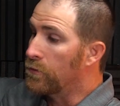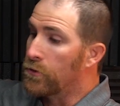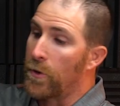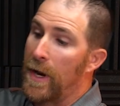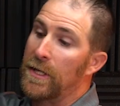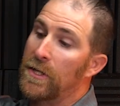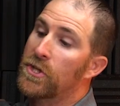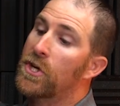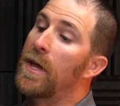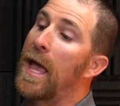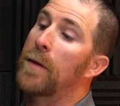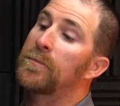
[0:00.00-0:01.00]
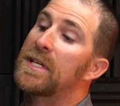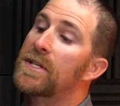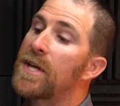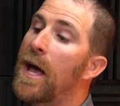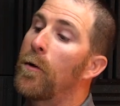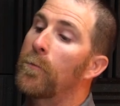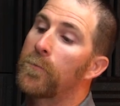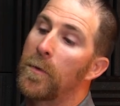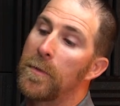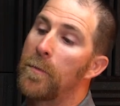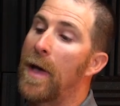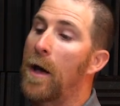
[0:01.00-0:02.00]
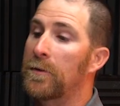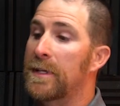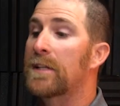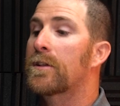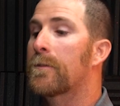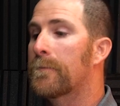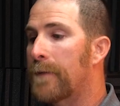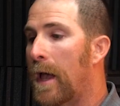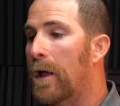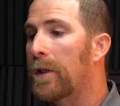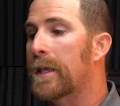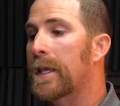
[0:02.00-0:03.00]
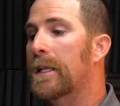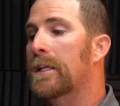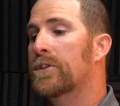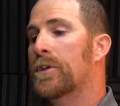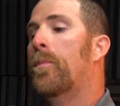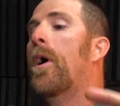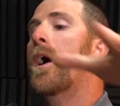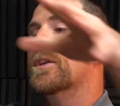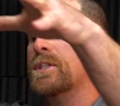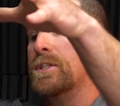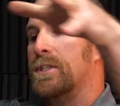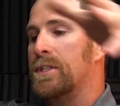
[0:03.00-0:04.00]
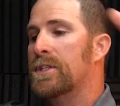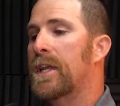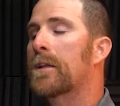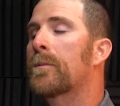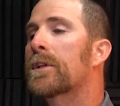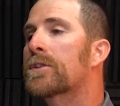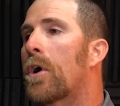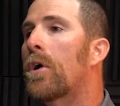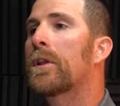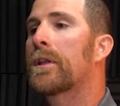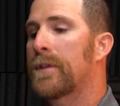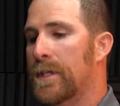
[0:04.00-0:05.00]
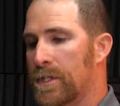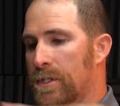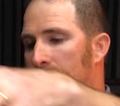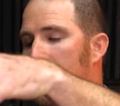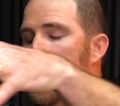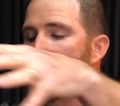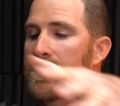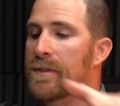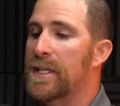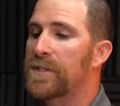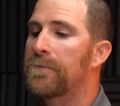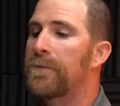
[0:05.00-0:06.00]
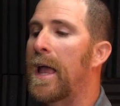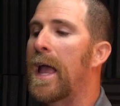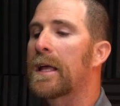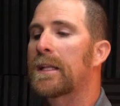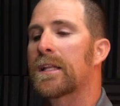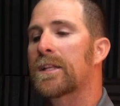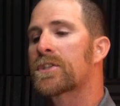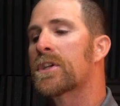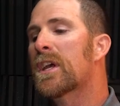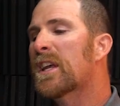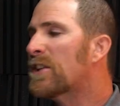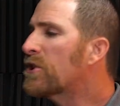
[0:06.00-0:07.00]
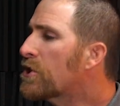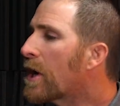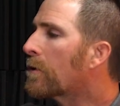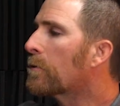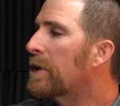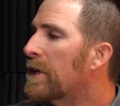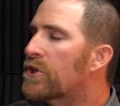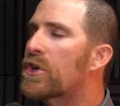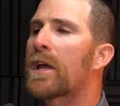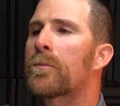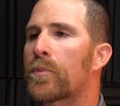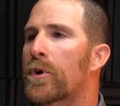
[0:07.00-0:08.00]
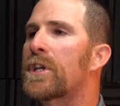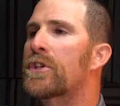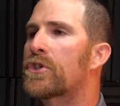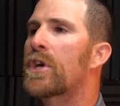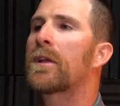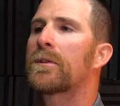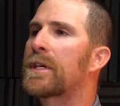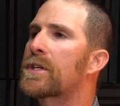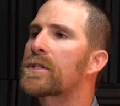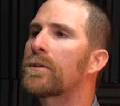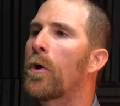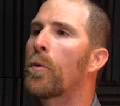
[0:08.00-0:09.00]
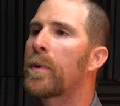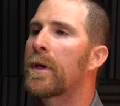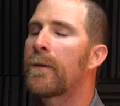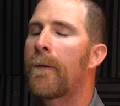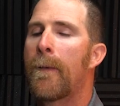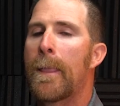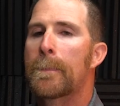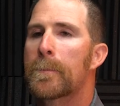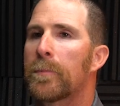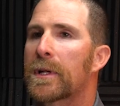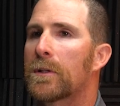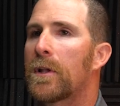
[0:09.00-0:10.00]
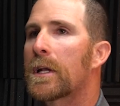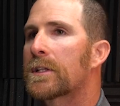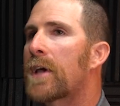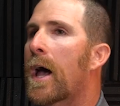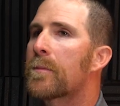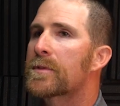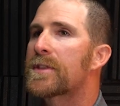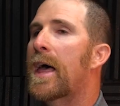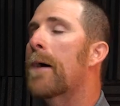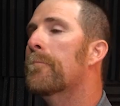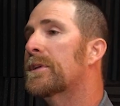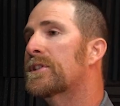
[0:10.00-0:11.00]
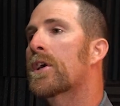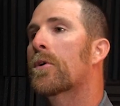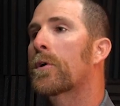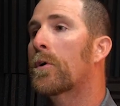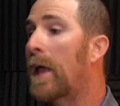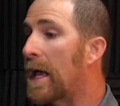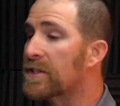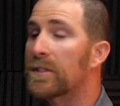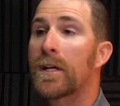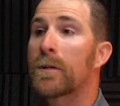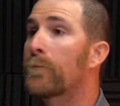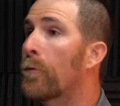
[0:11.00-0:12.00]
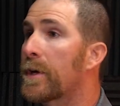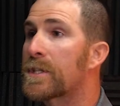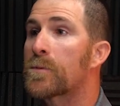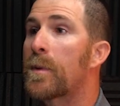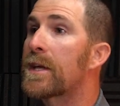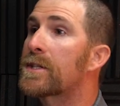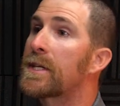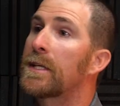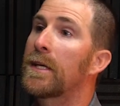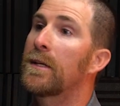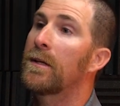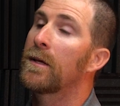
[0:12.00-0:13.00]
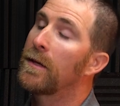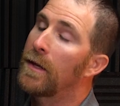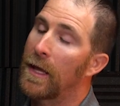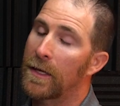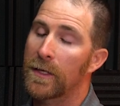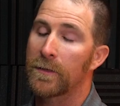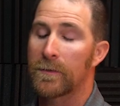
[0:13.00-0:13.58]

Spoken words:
drainage empties out from the mountain into the valley and it deposits the sediment all in this fan, and it's generally pretty gently sloping, but a lot of times that material has a lot of void space in it and